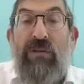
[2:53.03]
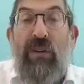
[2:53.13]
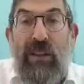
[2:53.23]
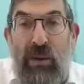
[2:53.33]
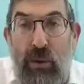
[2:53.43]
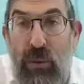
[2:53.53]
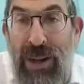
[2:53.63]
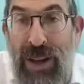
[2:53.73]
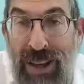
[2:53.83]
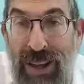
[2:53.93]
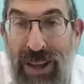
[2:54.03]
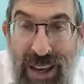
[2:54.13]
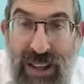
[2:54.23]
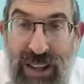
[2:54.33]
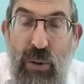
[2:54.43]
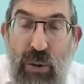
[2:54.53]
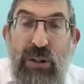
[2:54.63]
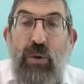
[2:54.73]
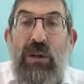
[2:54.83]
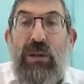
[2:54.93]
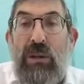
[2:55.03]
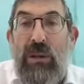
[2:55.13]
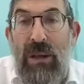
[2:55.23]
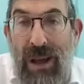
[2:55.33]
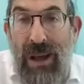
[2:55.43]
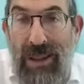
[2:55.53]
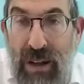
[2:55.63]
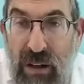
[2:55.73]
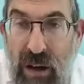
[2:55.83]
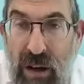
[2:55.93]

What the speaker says: no fine tune, yes, coarse wood.